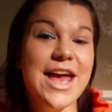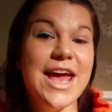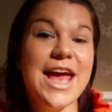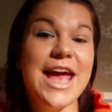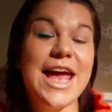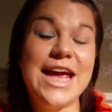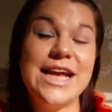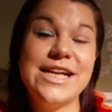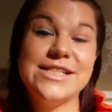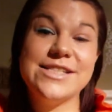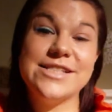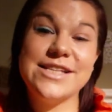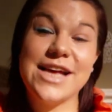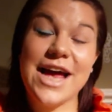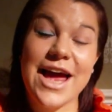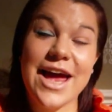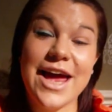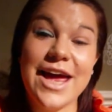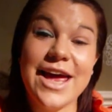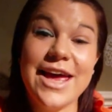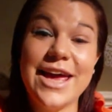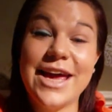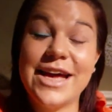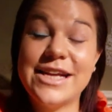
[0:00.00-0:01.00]
It's
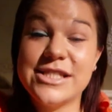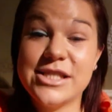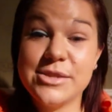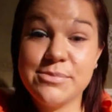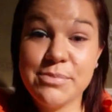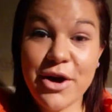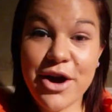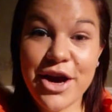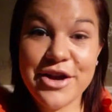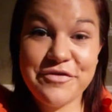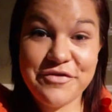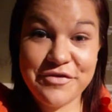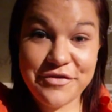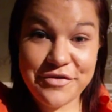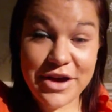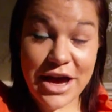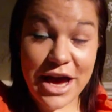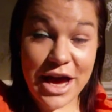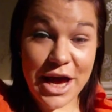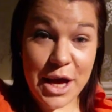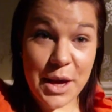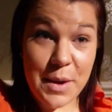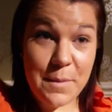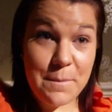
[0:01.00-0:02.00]
a inspired
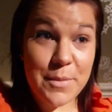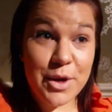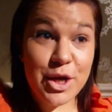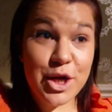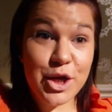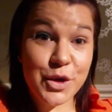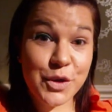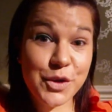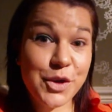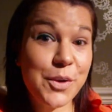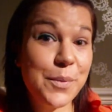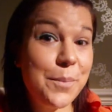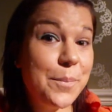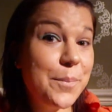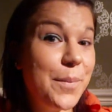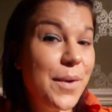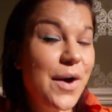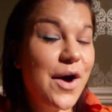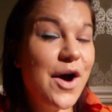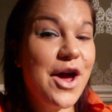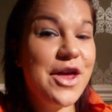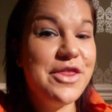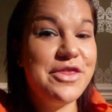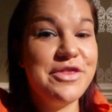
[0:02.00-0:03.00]
look
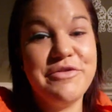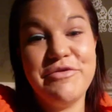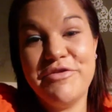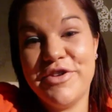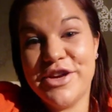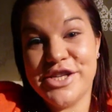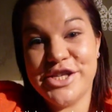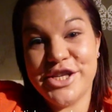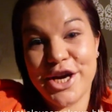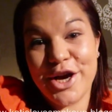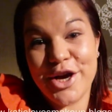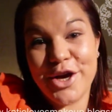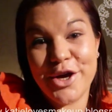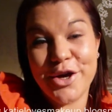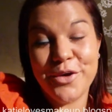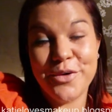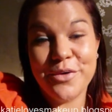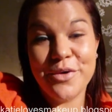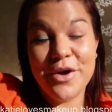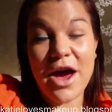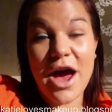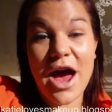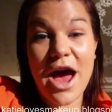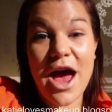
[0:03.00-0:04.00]
by the
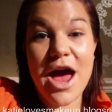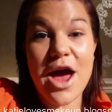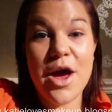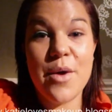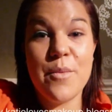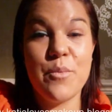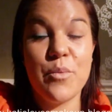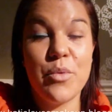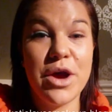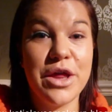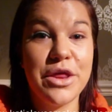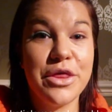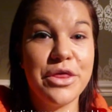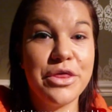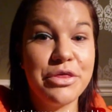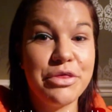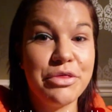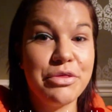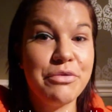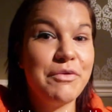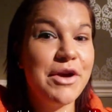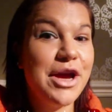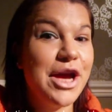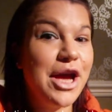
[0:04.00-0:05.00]
video with
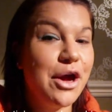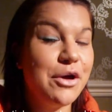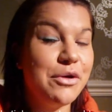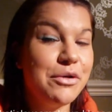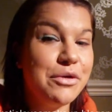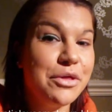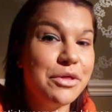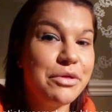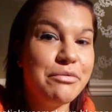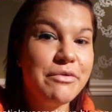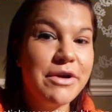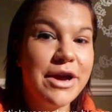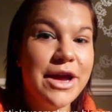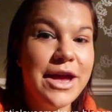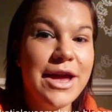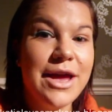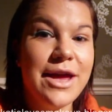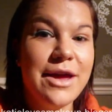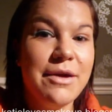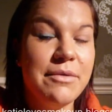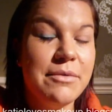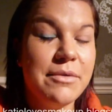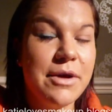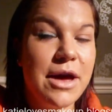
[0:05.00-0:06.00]

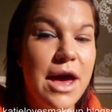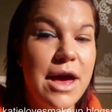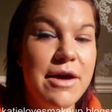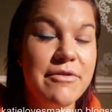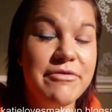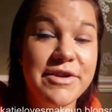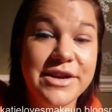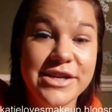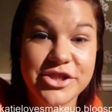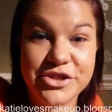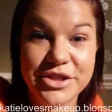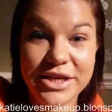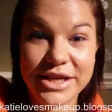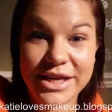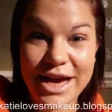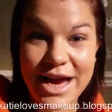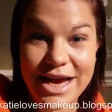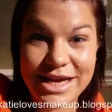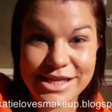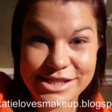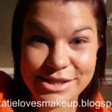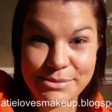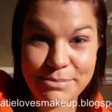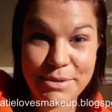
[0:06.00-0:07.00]
303 featuring
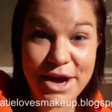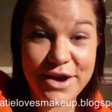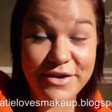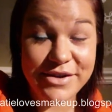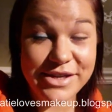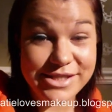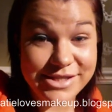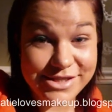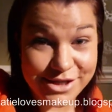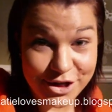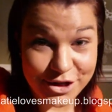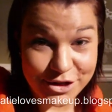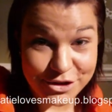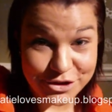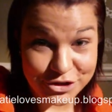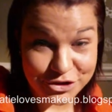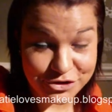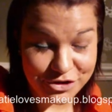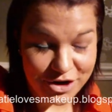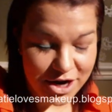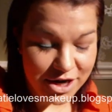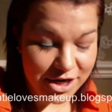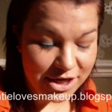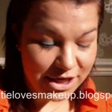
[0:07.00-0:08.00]
Katy Perry
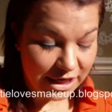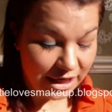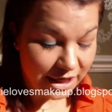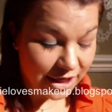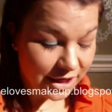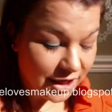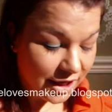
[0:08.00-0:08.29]
Starstruck.